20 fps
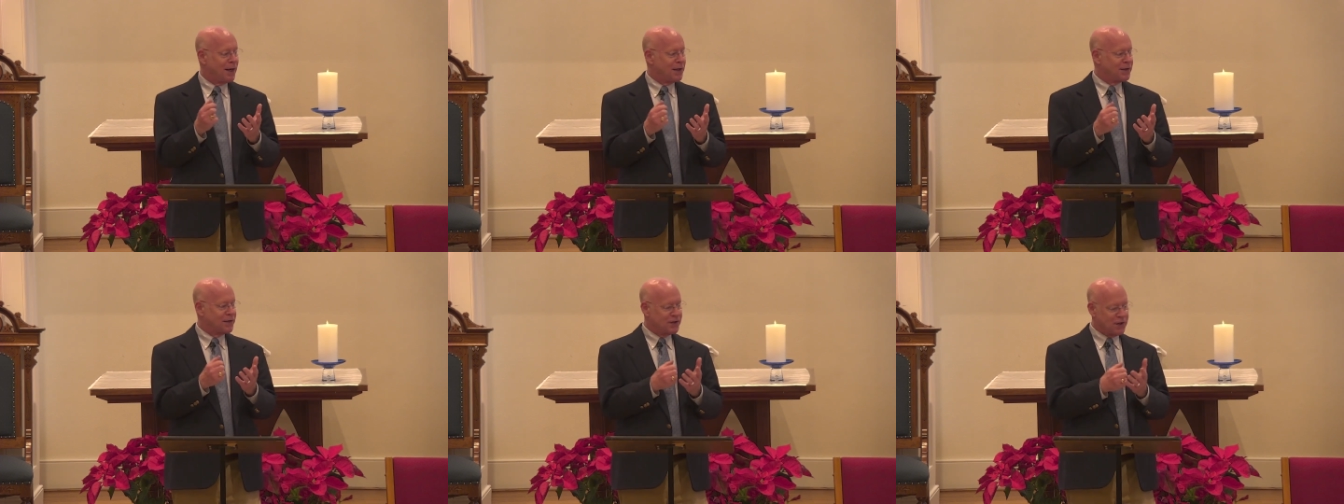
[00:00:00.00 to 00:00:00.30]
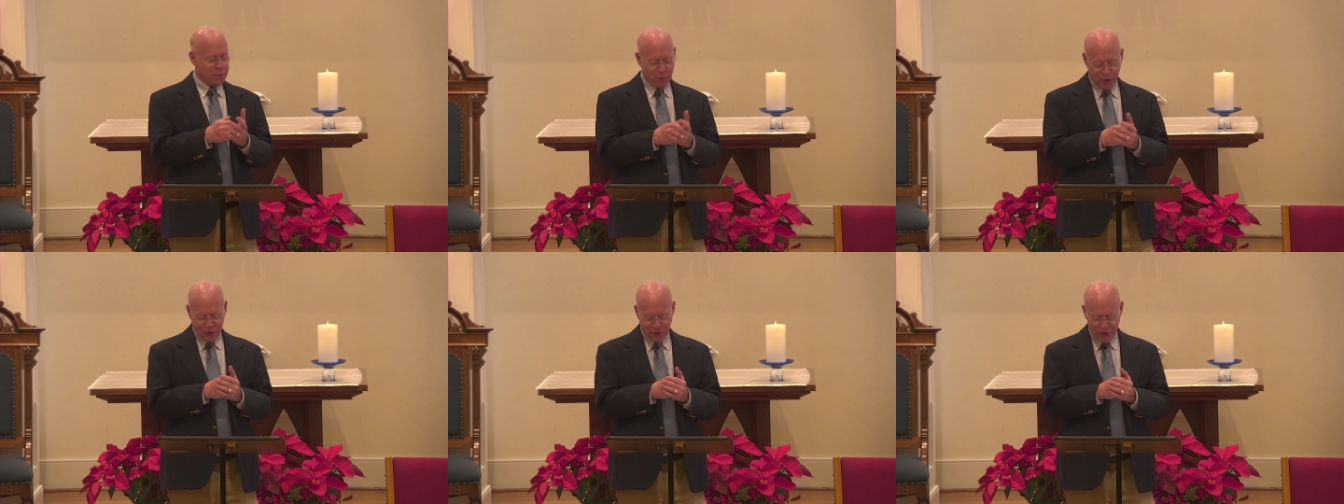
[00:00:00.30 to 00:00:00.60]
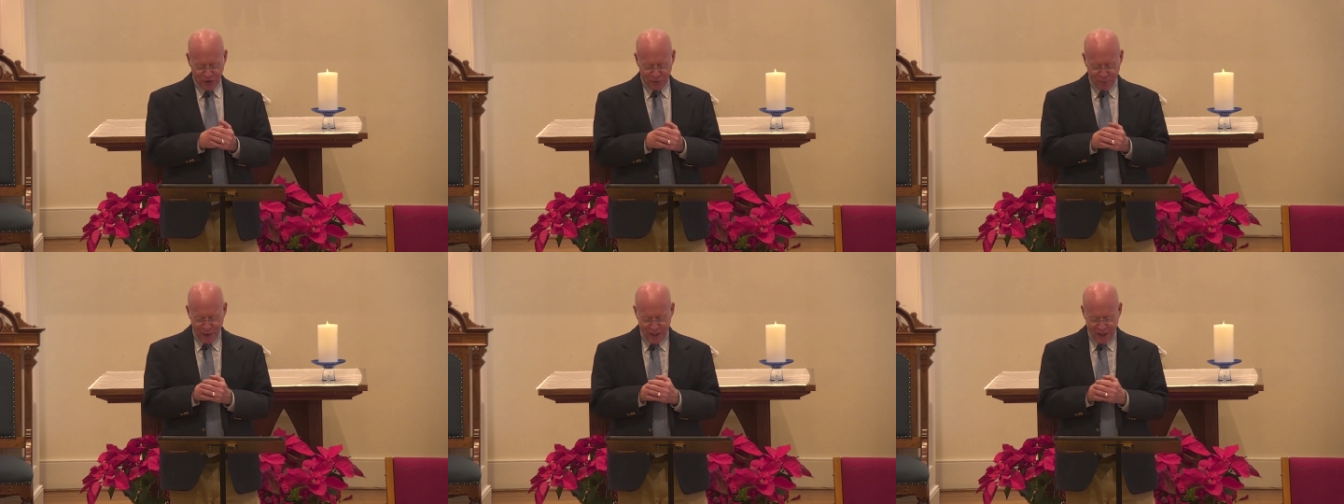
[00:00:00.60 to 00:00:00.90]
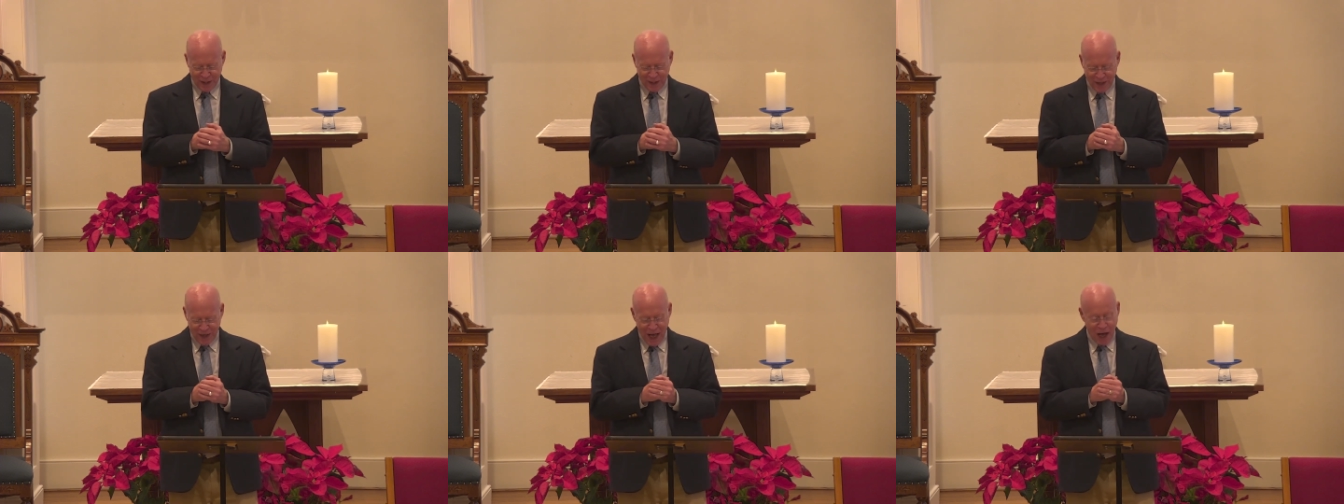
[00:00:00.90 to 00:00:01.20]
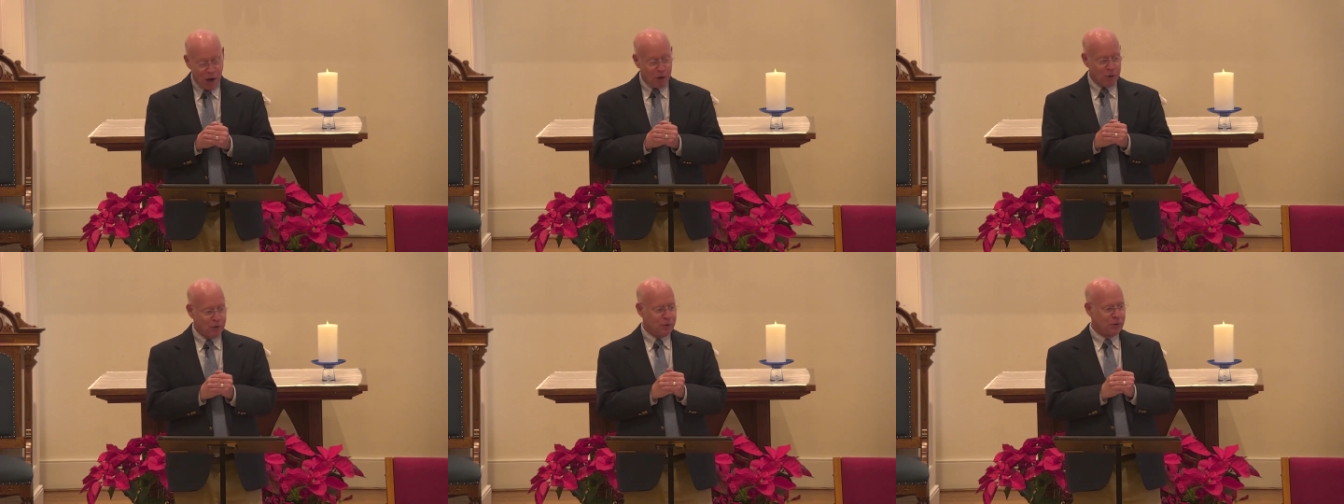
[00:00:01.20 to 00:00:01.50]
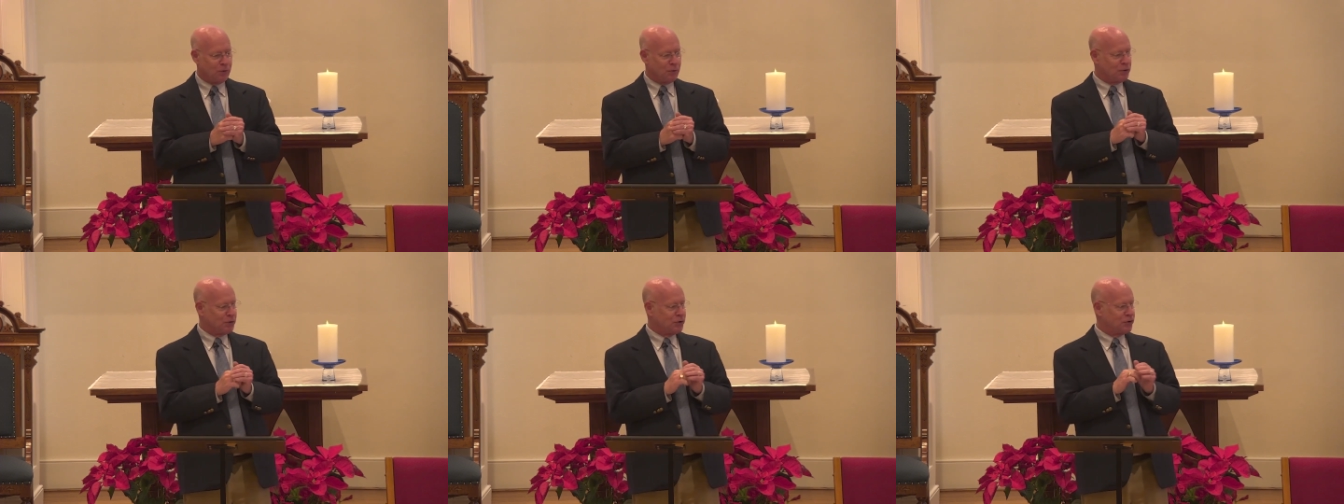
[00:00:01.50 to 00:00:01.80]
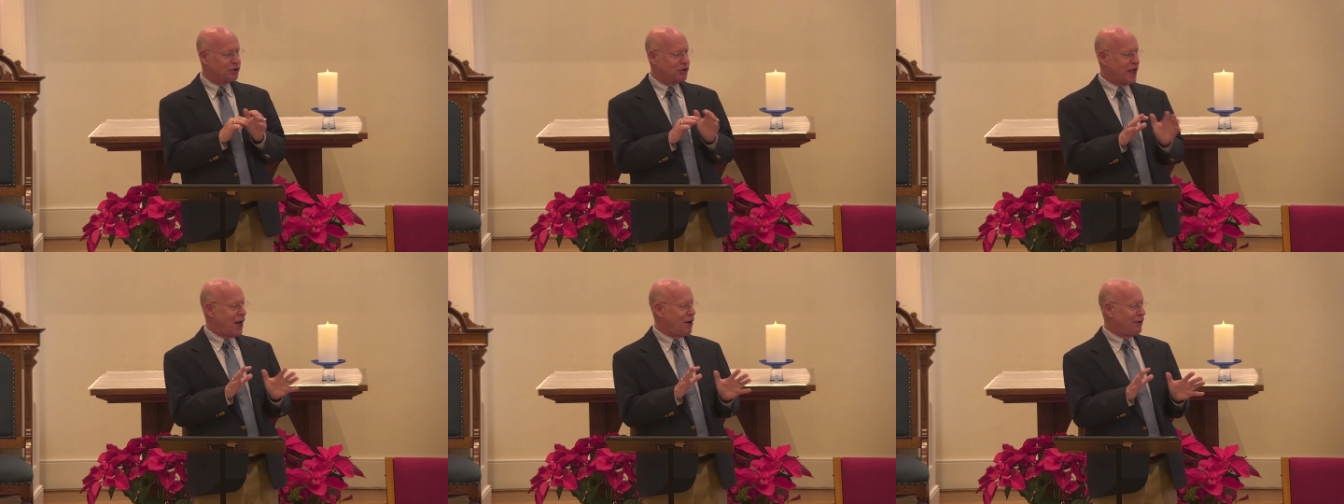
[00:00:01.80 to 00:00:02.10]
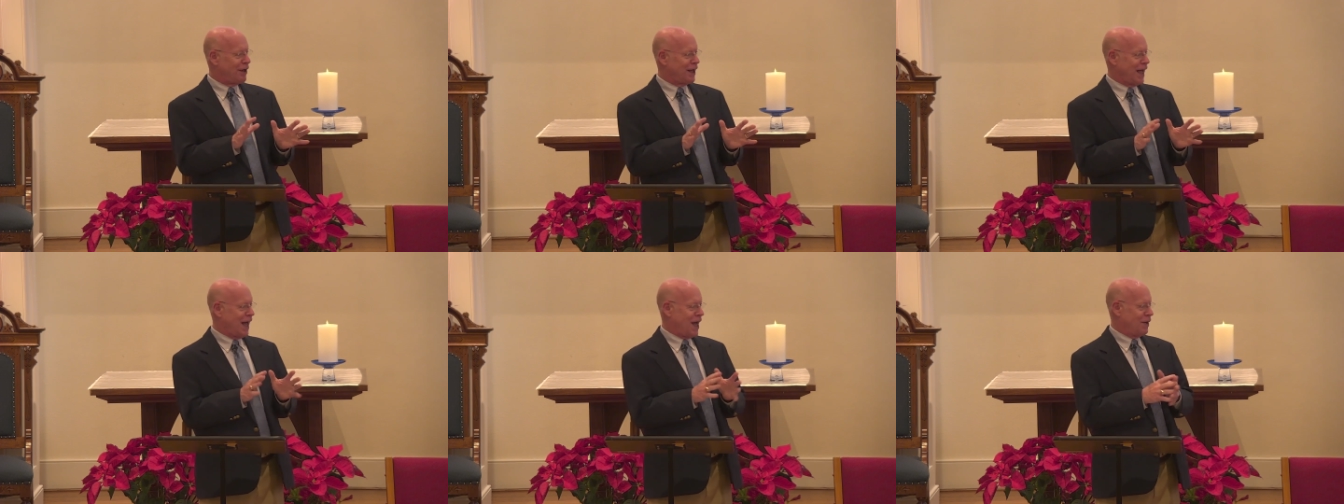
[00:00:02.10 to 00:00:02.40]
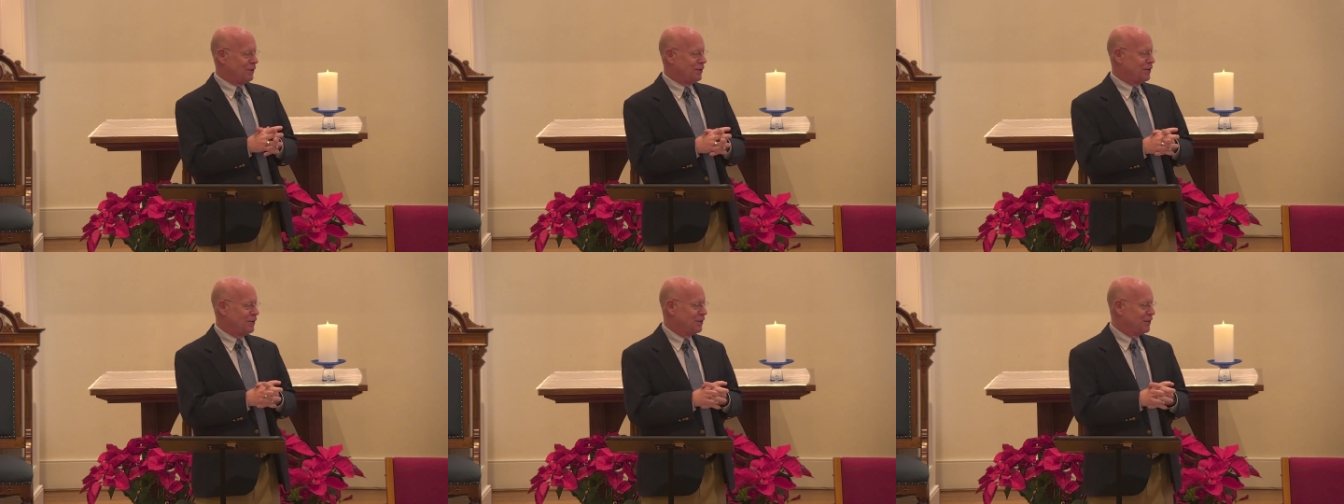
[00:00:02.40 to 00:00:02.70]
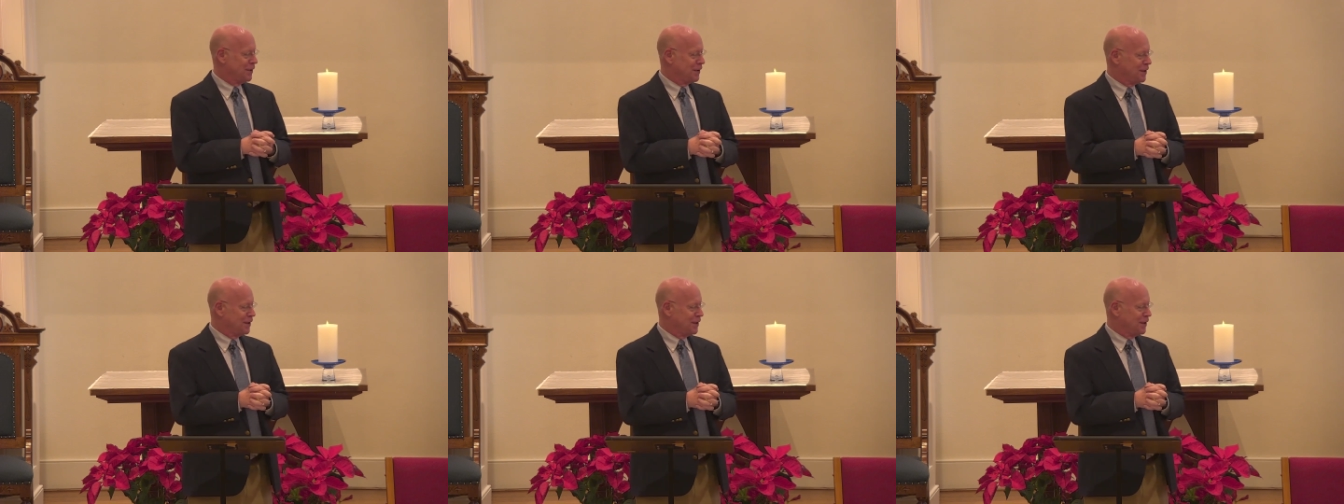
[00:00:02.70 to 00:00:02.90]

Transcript: by someone speaking out or shouting out.